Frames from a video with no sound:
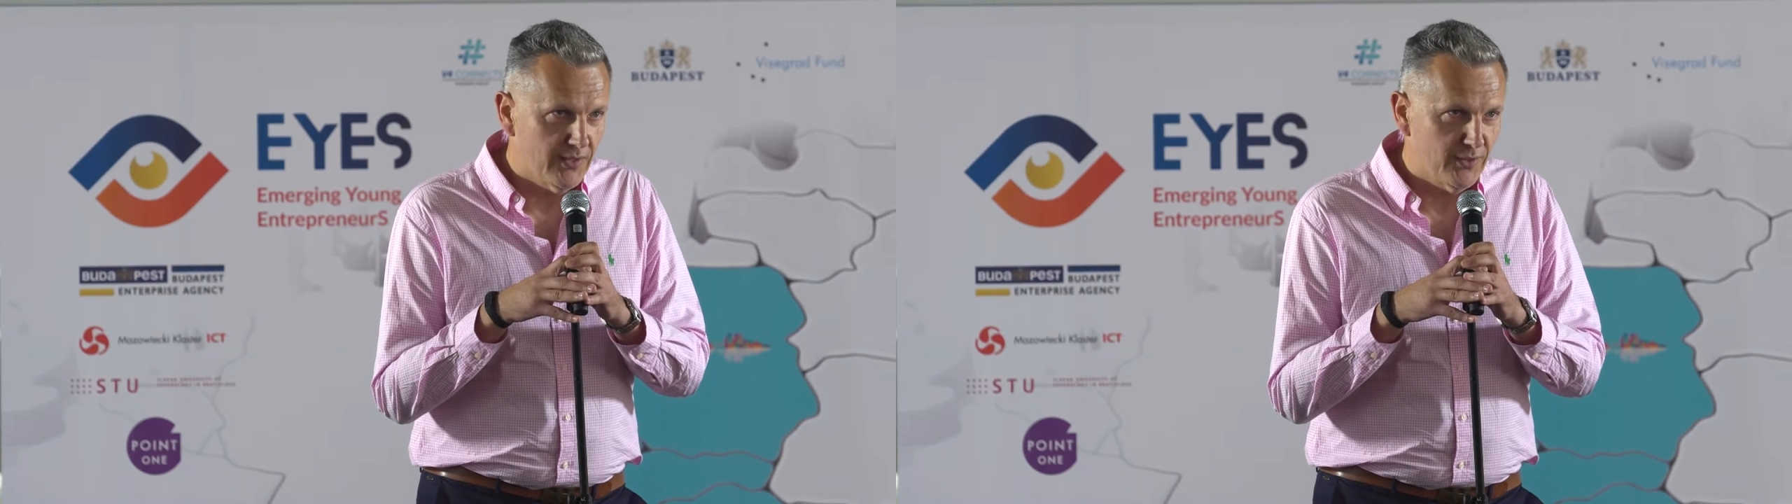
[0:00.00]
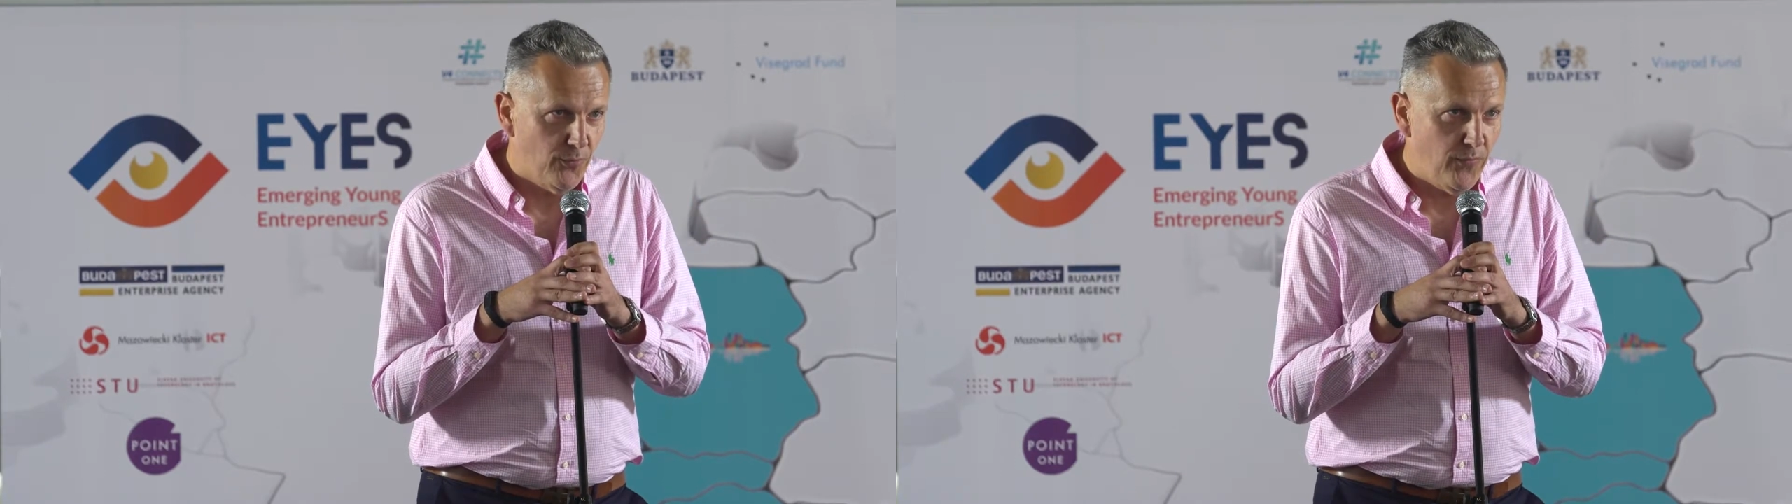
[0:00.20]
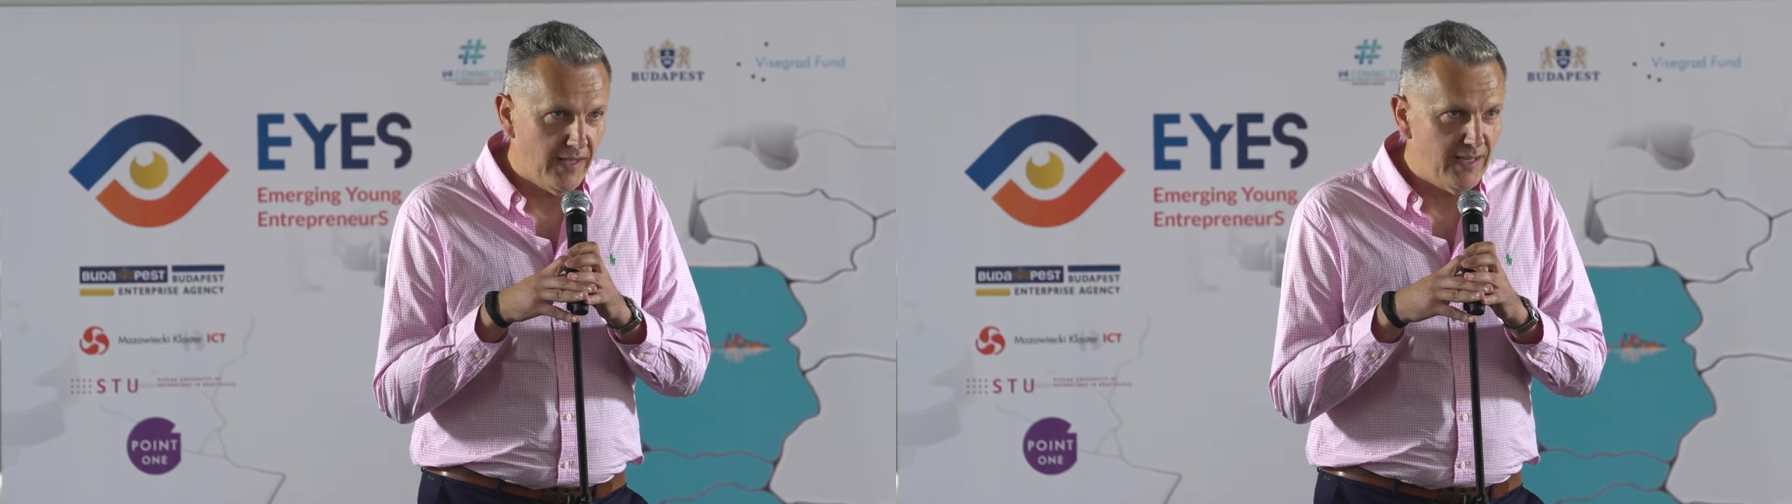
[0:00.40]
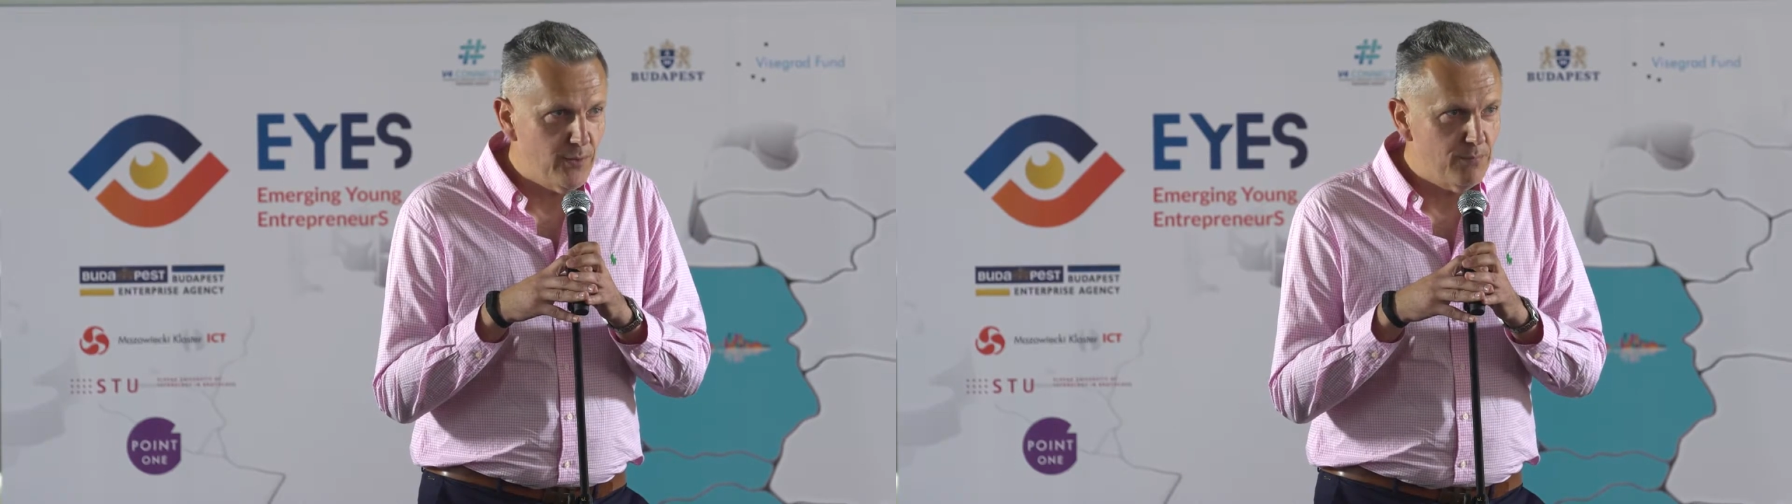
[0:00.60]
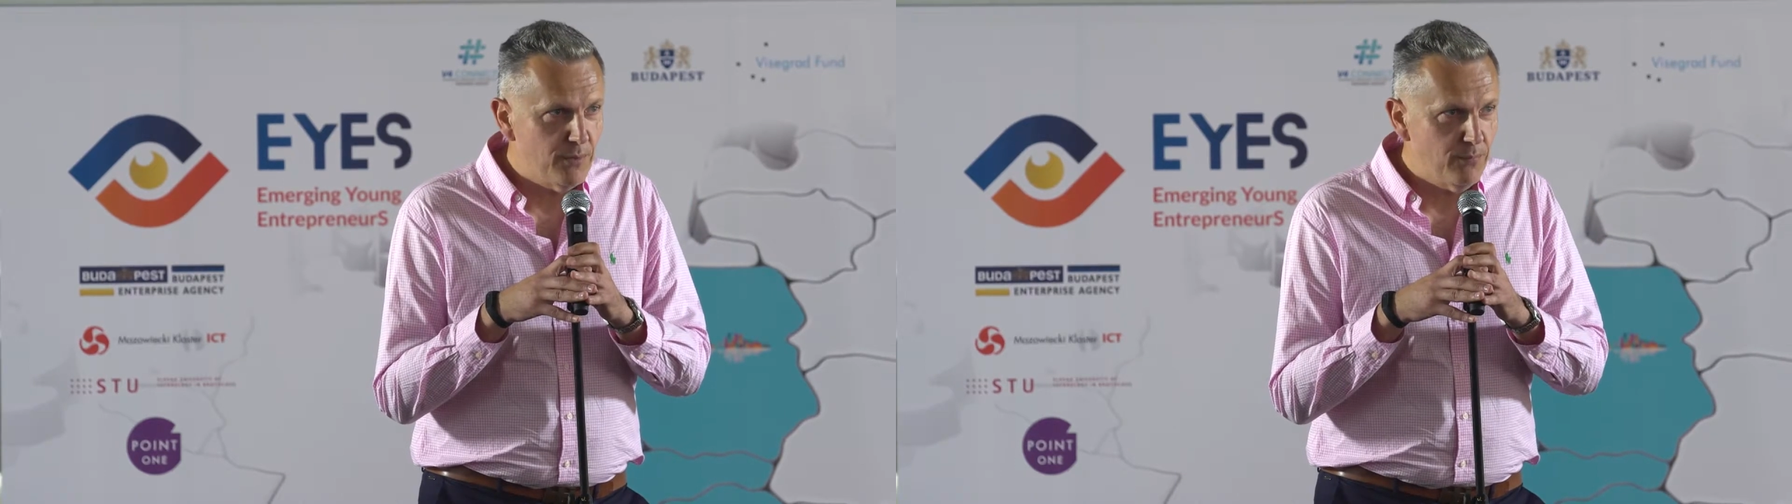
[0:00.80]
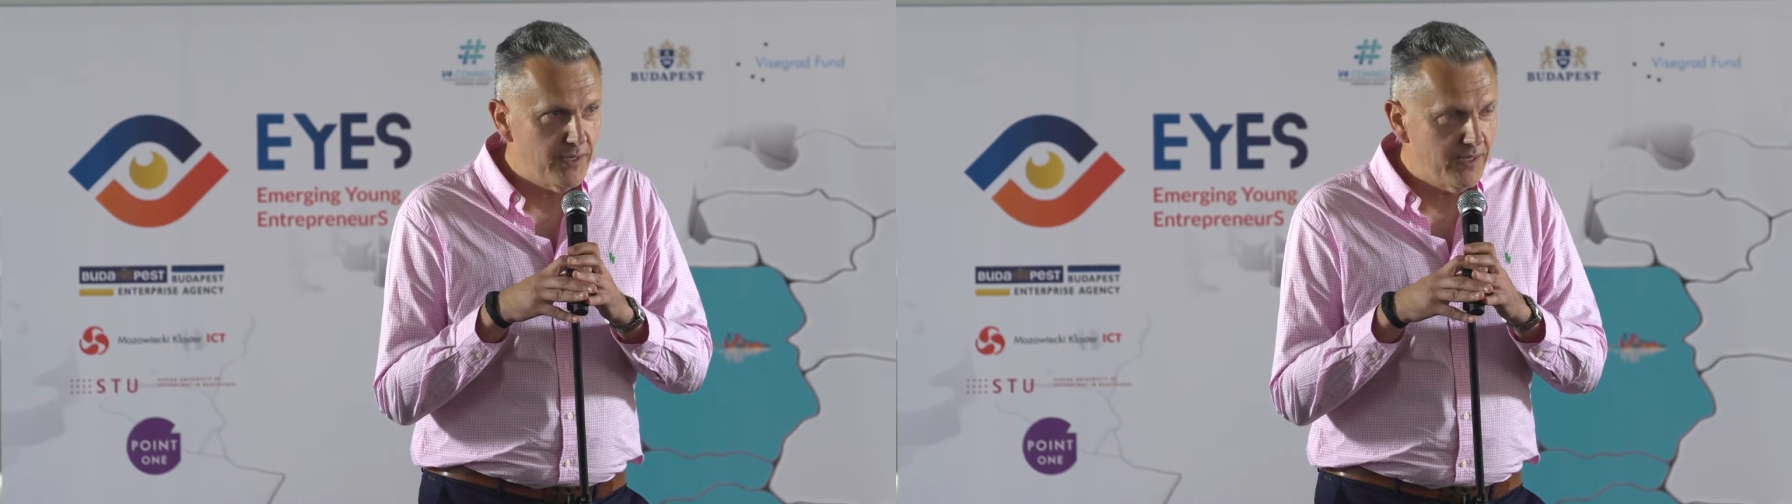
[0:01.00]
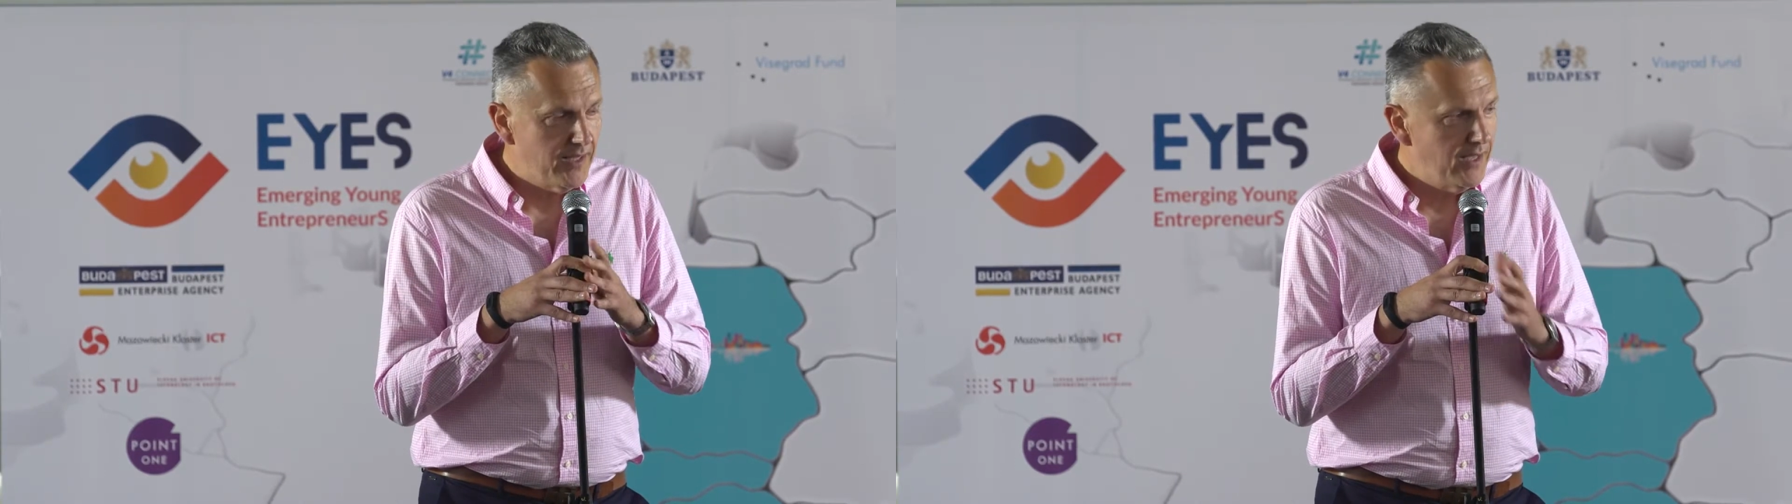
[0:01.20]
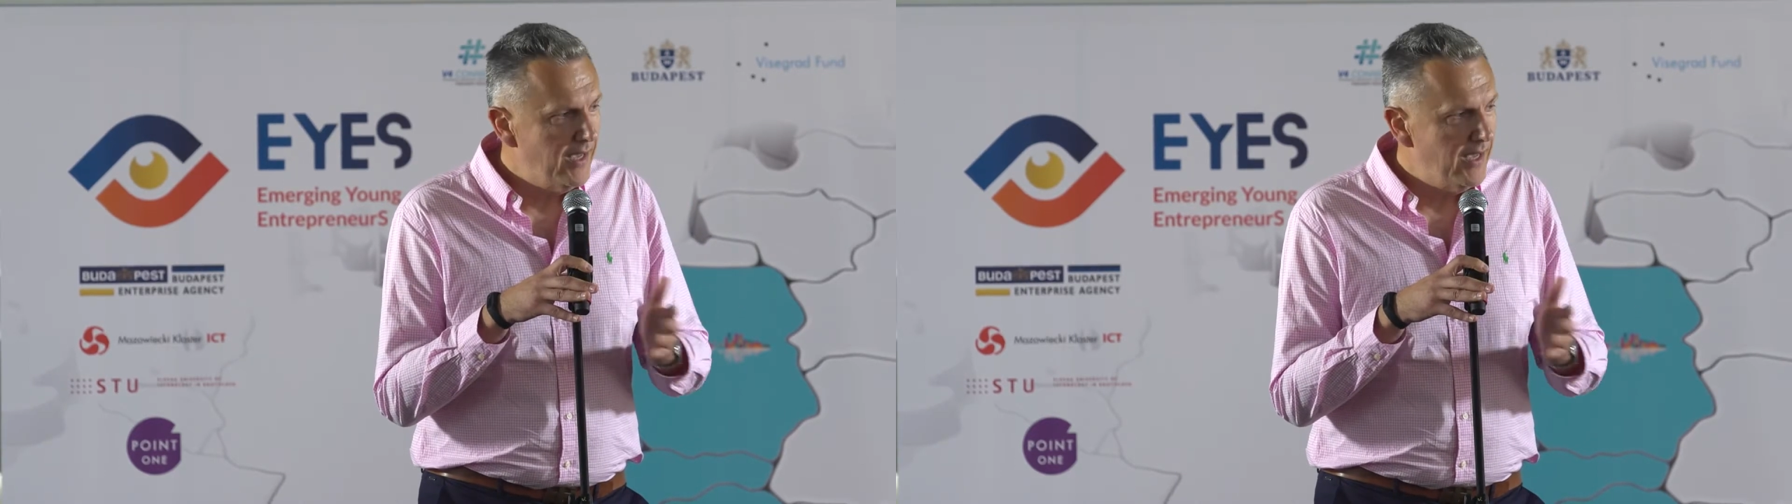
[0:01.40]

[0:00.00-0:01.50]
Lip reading: So finally, we prepared